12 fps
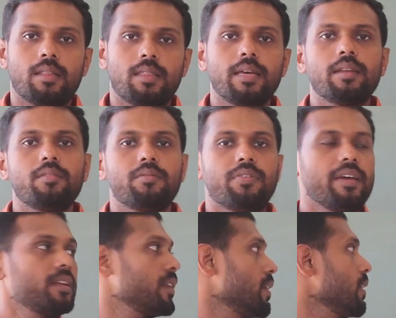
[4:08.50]
Then
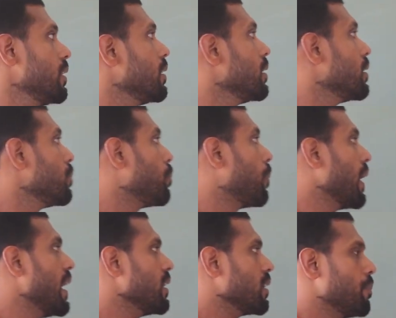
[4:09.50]
finally,
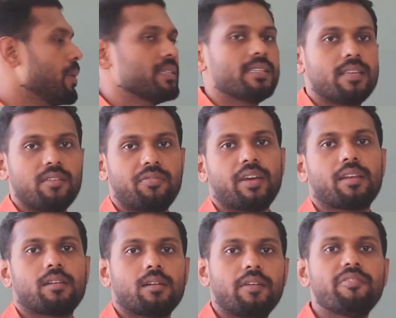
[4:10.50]
plant capacity
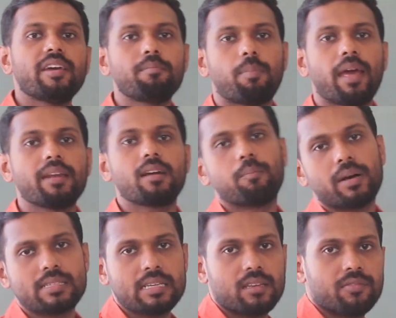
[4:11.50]
factor. Define plant
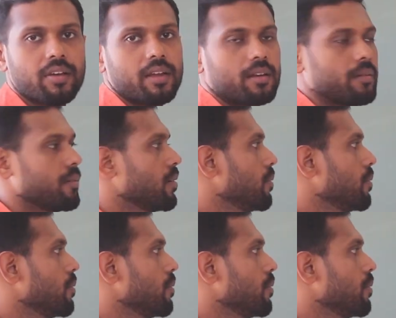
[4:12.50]
capacity factor.